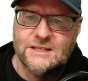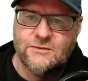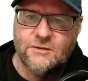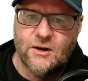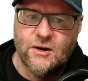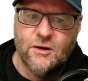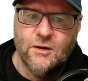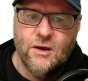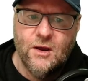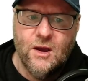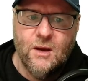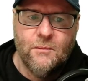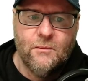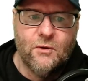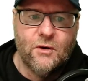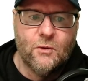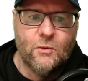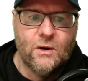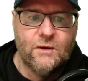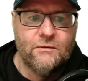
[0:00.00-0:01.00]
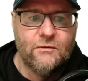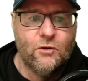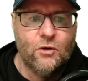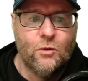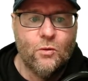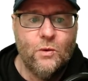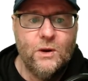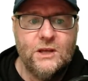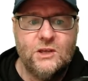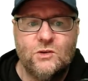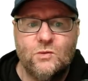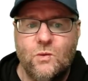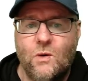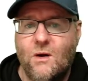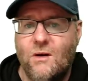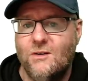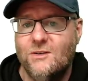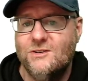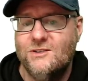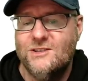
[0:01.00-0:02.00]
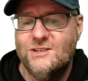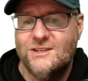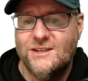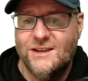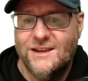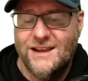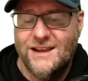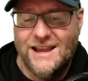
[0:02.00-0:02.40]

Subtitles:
0.14, which was